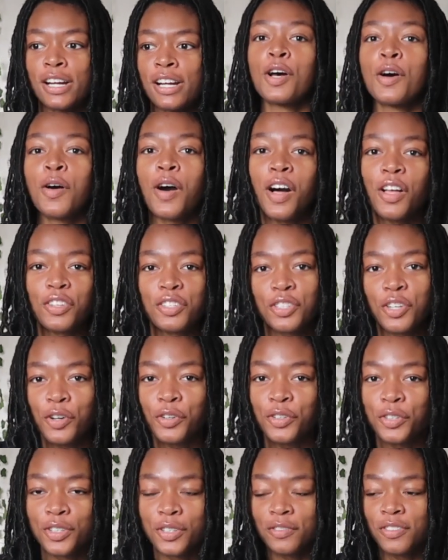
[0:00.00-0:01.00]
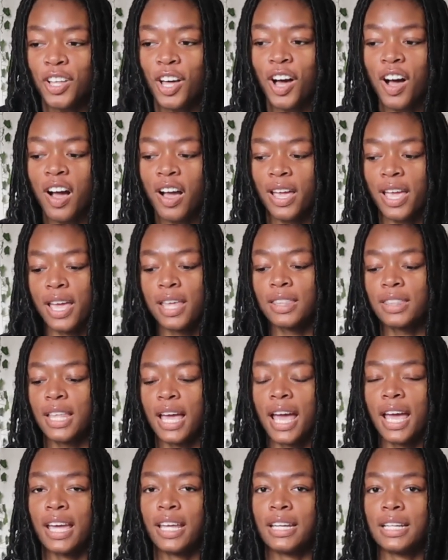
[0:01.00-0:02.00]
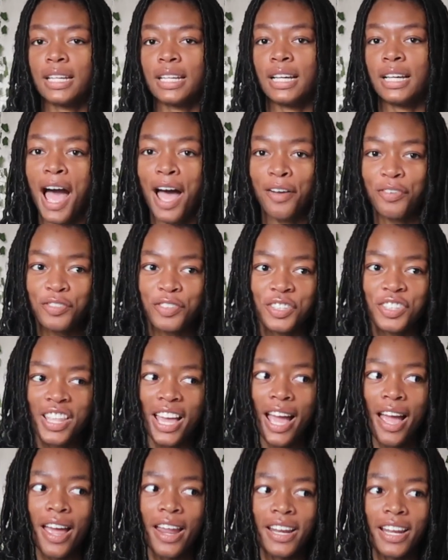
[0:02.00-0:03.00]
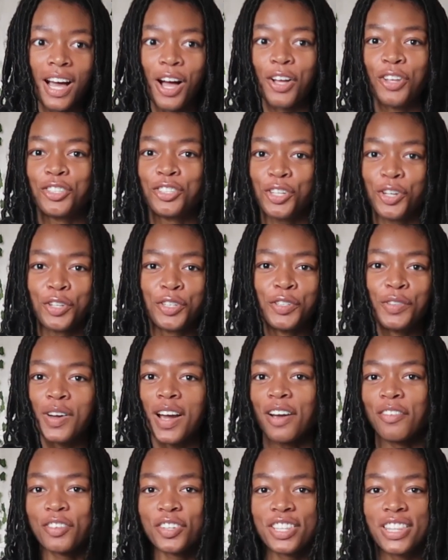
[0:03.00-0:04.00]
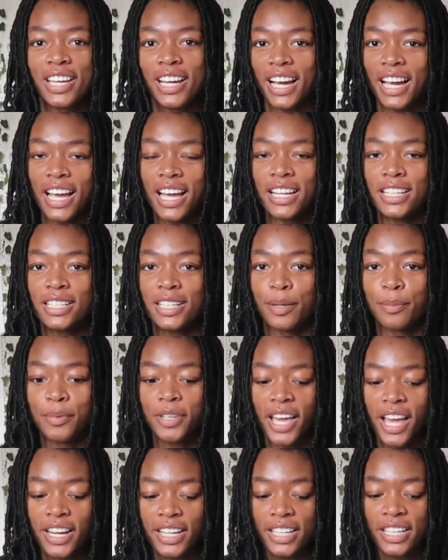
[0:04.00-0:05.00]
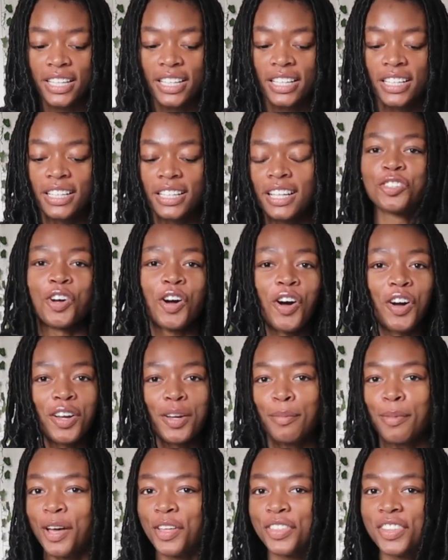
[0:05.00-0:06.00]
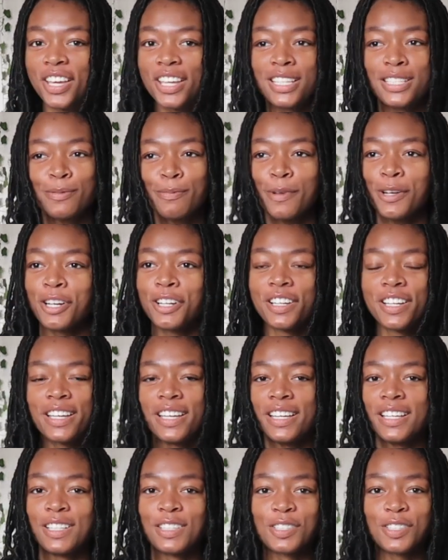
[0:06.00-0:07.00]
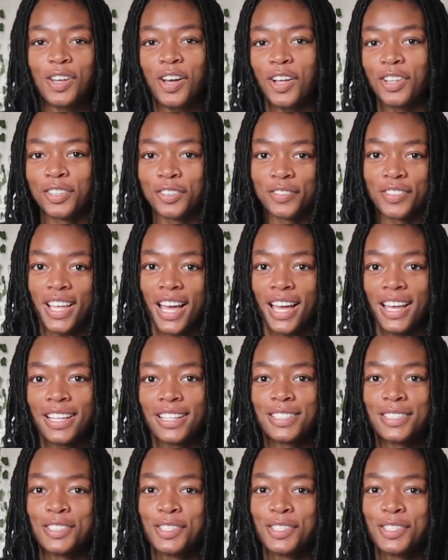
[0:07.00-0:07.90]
So I'll show you the vlog and then after that, I'll show you everything I ended up getting, talk about the experience, all of that.